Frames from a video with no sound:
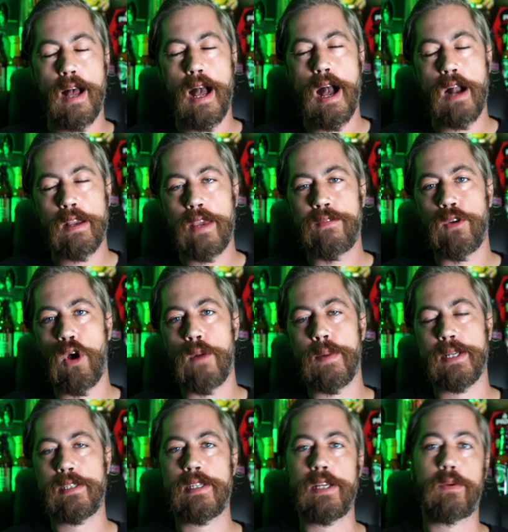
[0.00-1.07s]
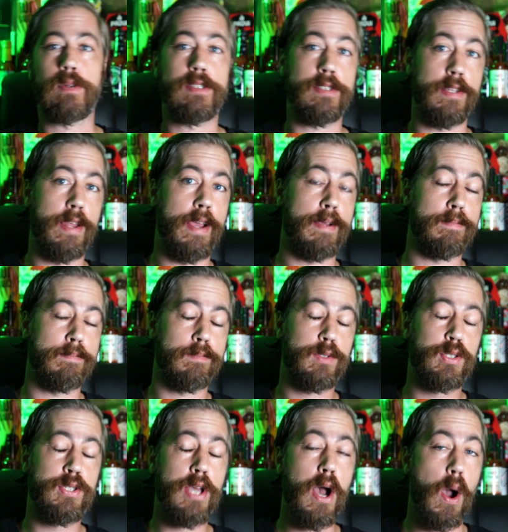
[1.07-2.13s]
I'll give you all my secrets today.
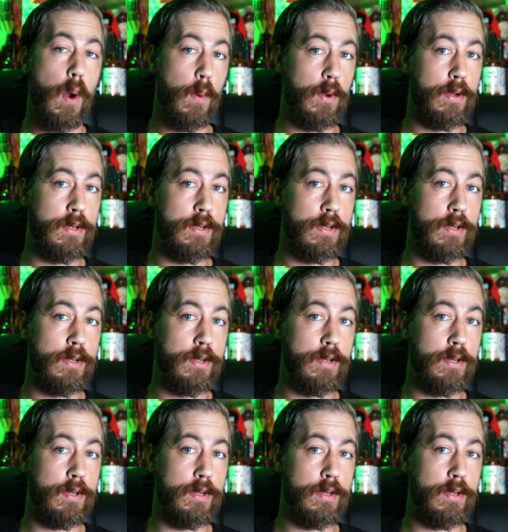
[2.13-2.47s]
So,